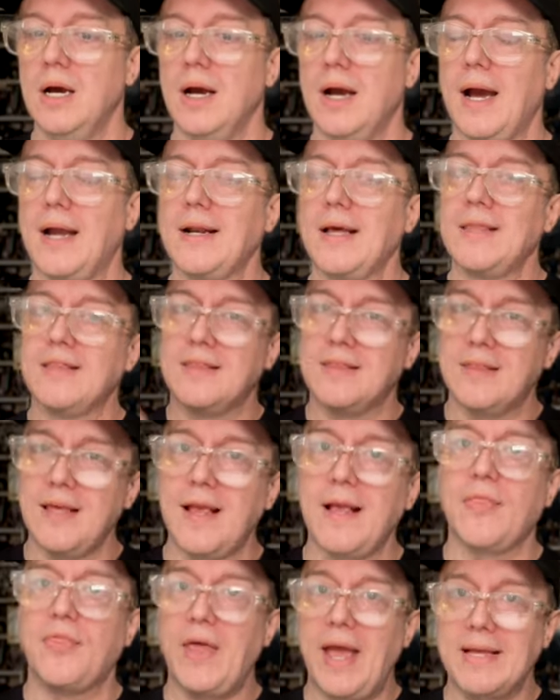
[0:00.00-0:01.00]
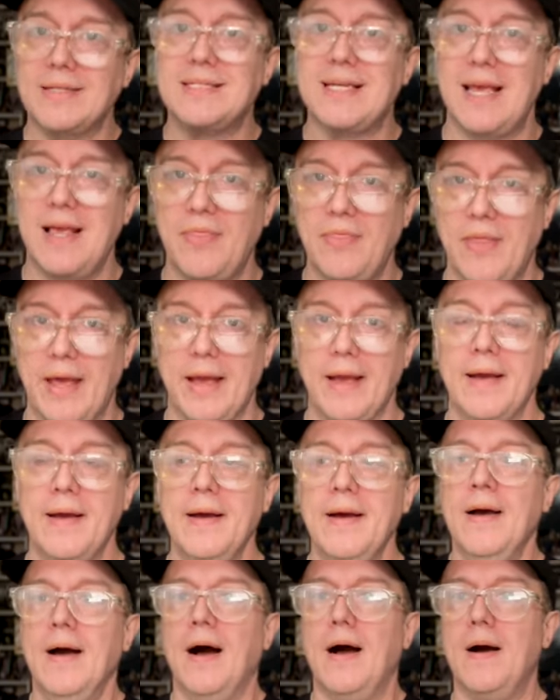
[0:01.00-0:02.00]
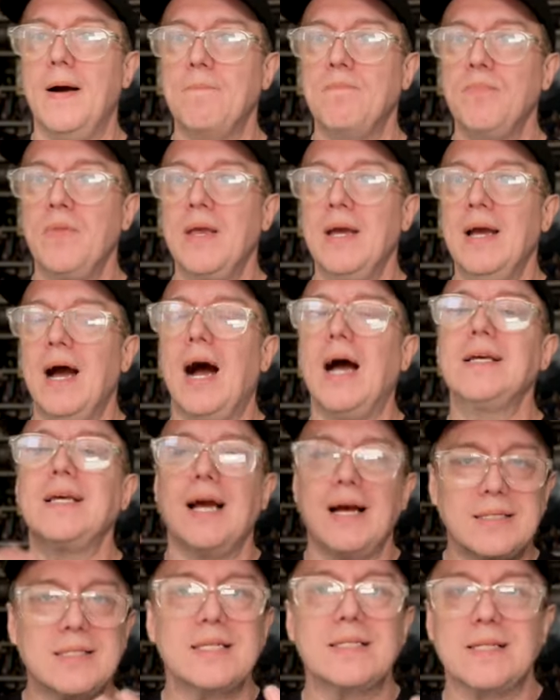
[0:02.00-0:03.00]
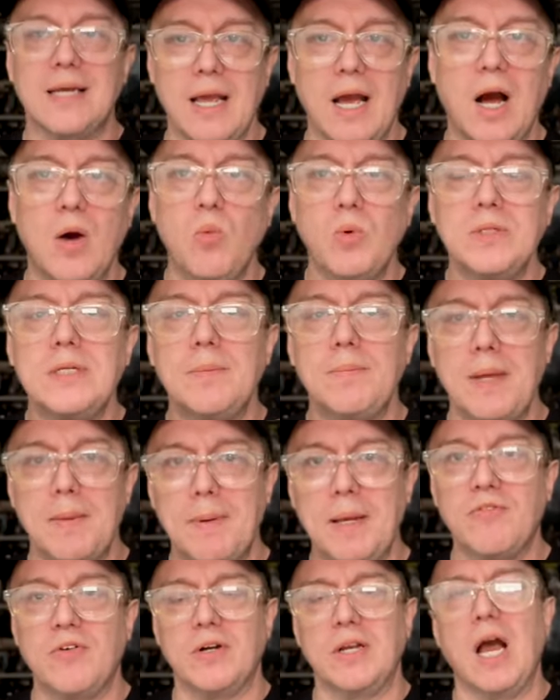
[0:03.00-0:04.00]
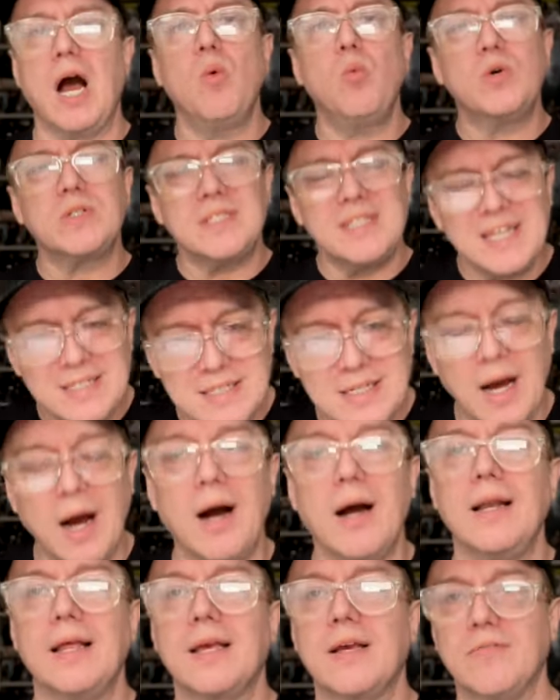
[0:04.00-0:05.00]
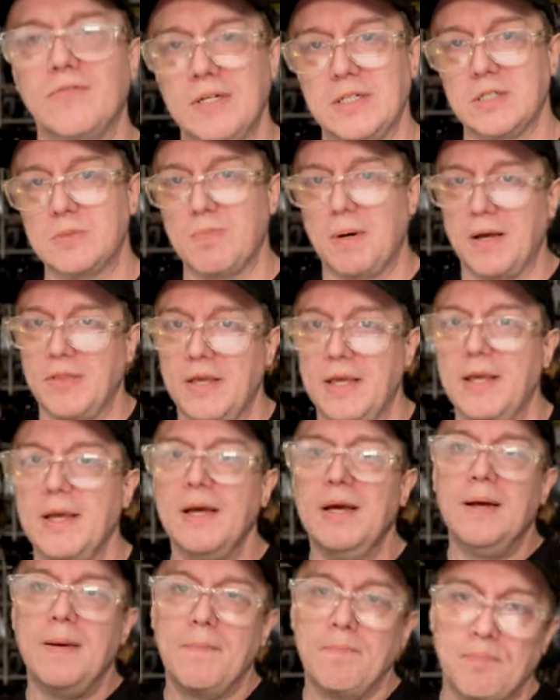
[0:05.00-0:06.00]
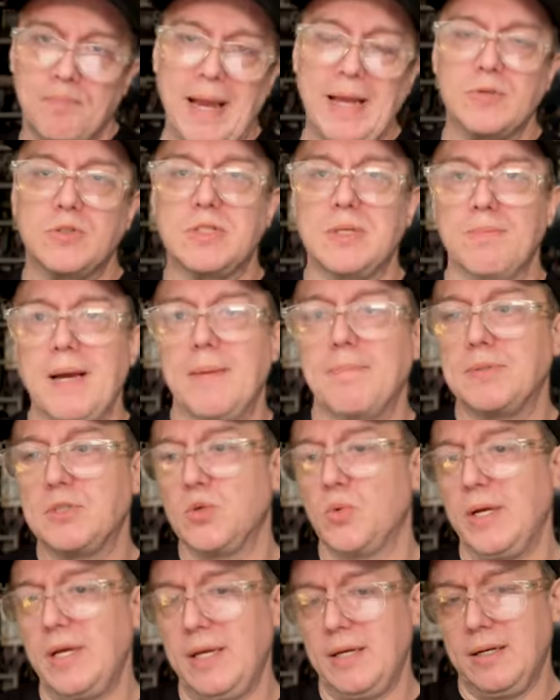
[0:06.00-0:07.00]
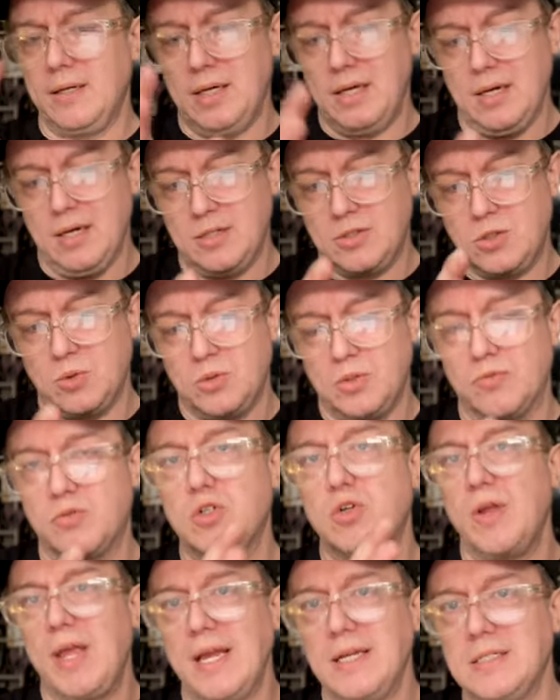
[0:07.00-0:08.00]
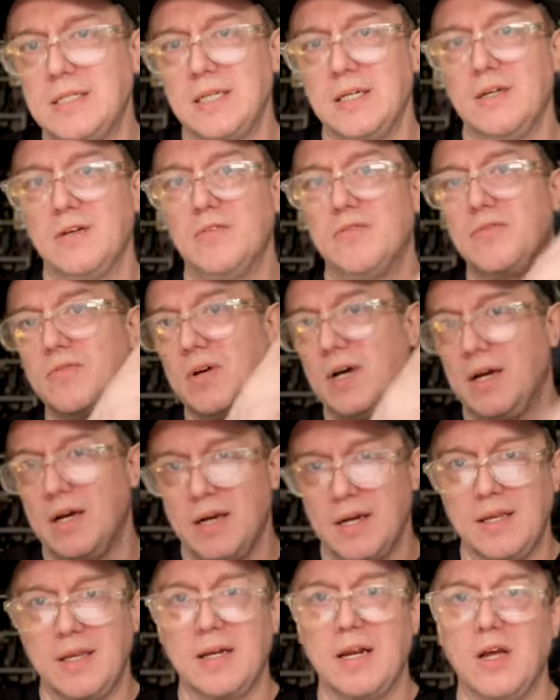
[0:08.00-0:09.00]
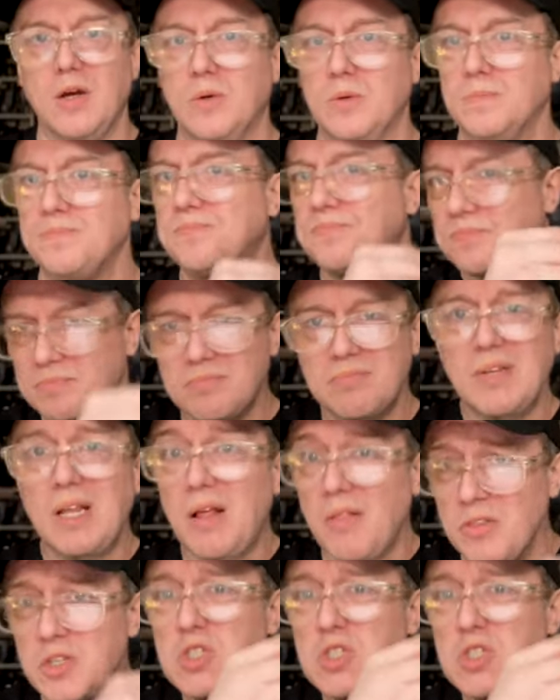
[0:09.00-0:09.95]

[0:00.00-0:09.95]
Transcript: And I think that's in there. Um, I, as I say, I wanted to be a bit funny. I wasn't entirely convinced by the bouncing back between uh, sort of creative, uh, you know, the